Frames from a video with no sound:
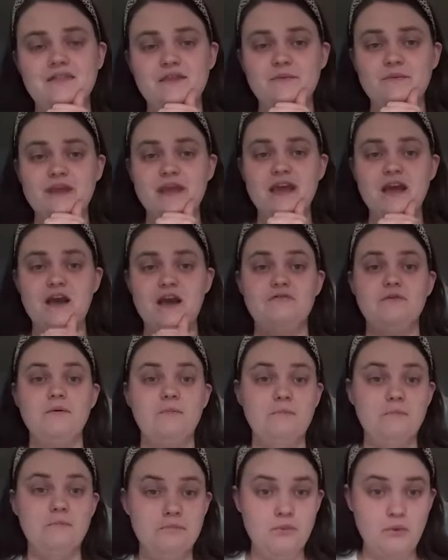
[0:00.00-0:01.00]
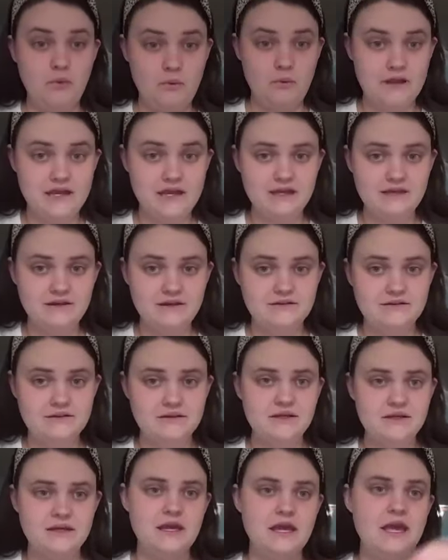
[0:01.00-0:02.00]
Then we have boy,
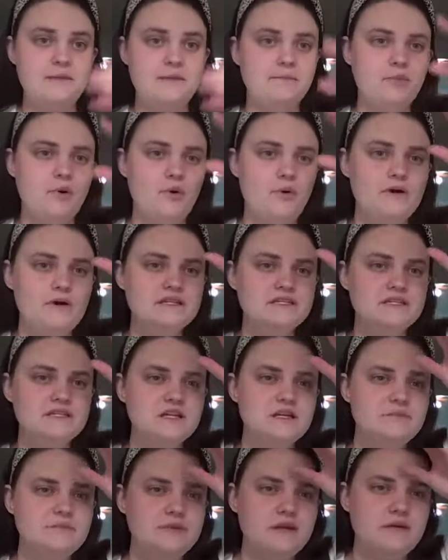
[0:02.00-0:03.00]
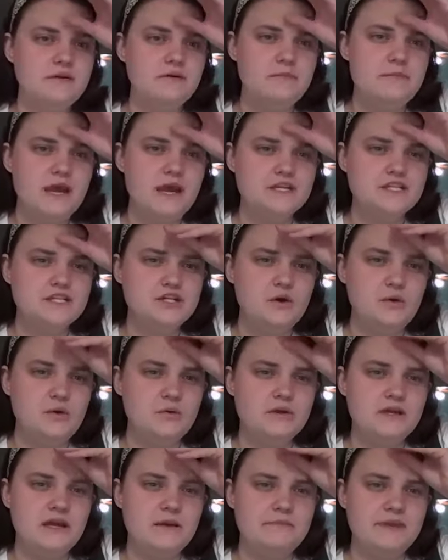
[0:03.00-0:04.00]
and boy is going to be imagine
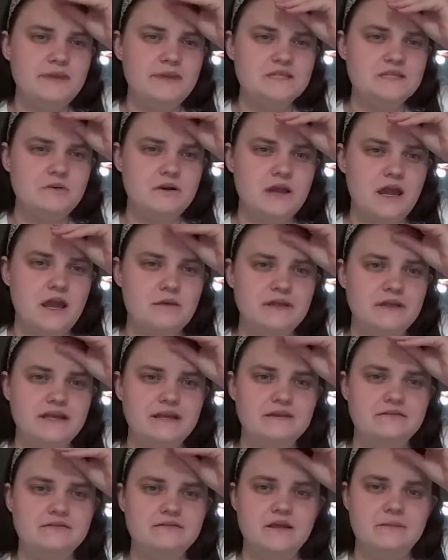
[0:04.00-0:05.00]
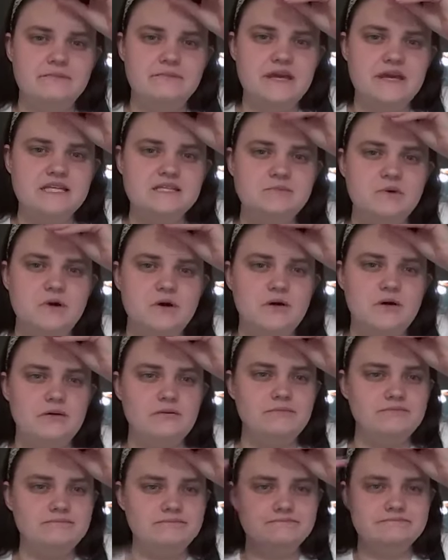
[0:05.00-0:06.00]
holding a baseball cap, like the
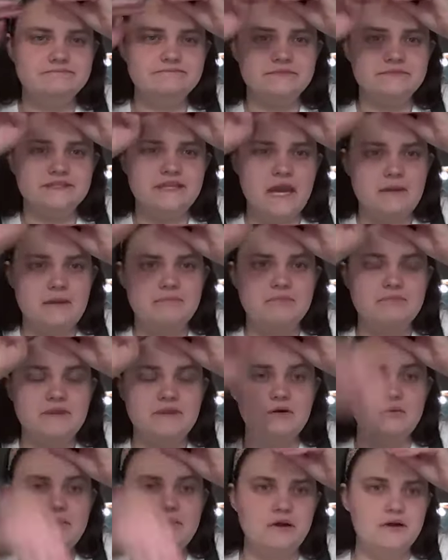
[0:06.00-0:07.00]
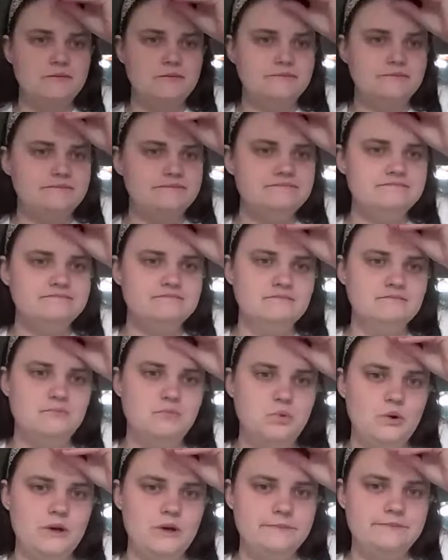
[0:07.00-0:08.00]
baseball cap bill part.
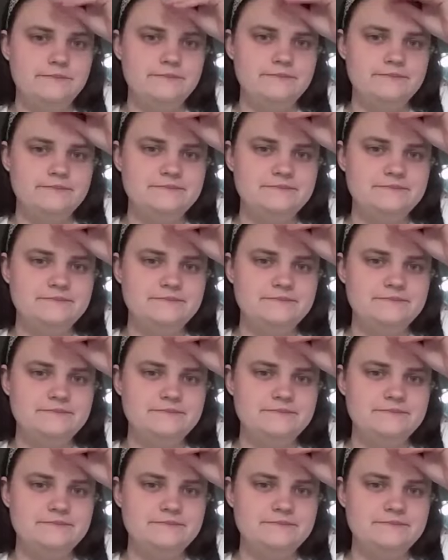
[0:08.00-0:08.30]
Boy.